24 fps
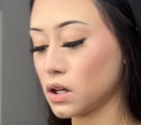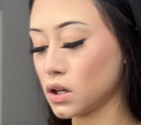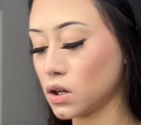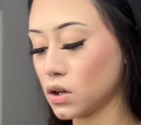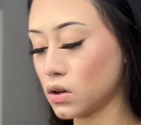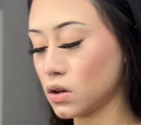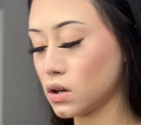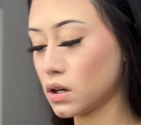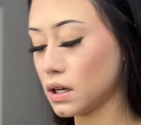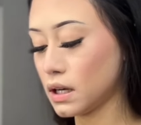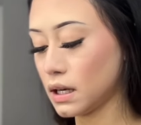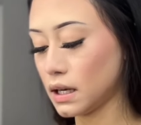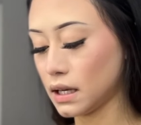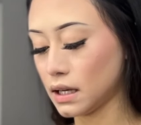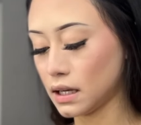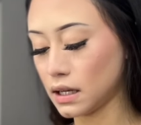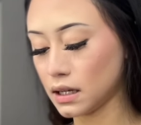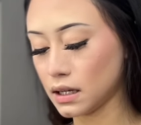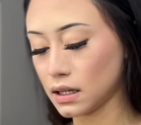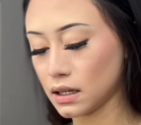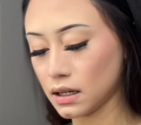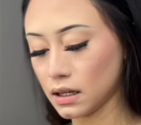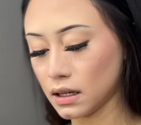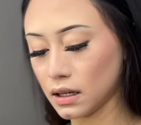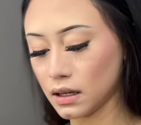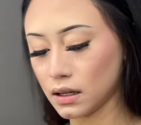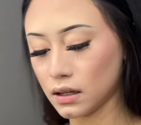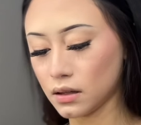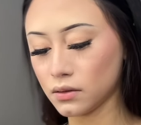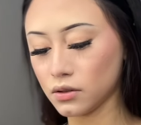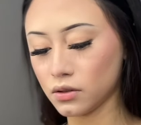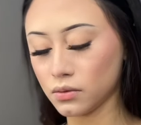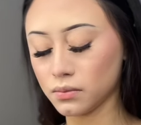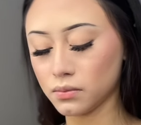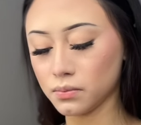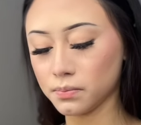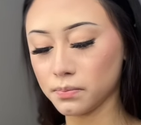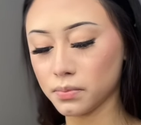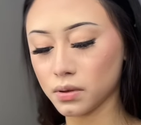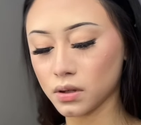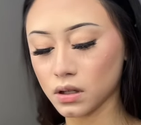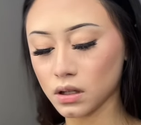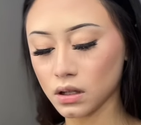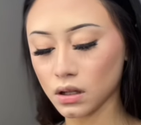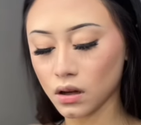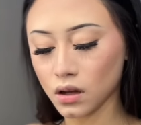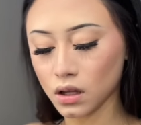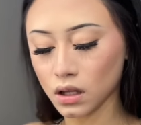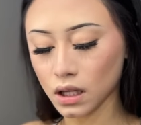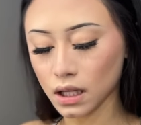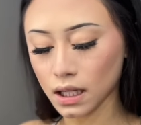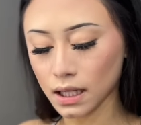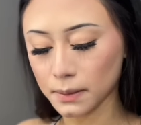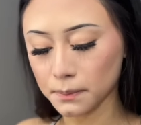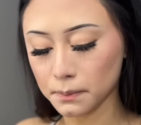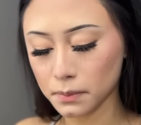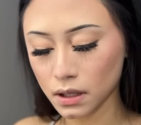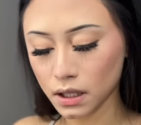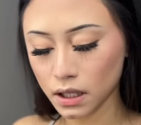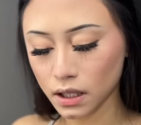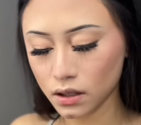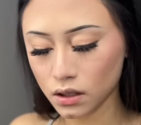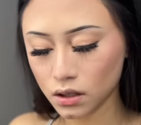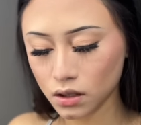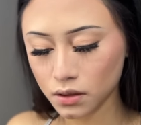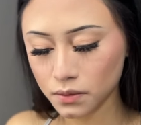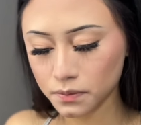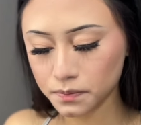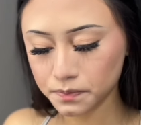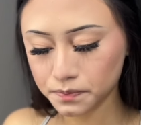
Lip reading: go ahead and put on lip liner.